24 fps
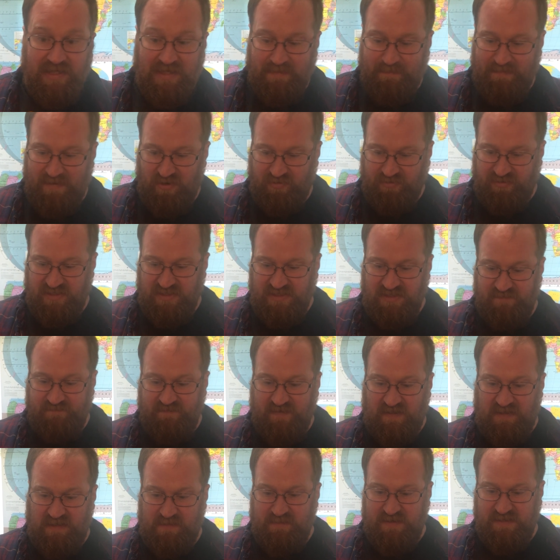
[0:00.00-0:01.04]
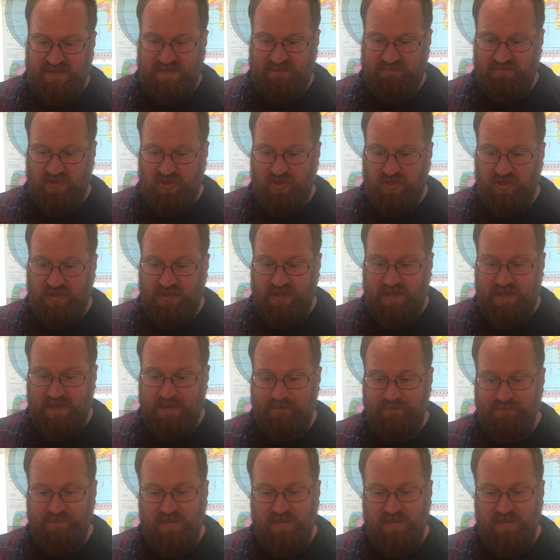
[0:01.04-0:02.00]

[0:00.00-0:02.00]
about the development of the cookie,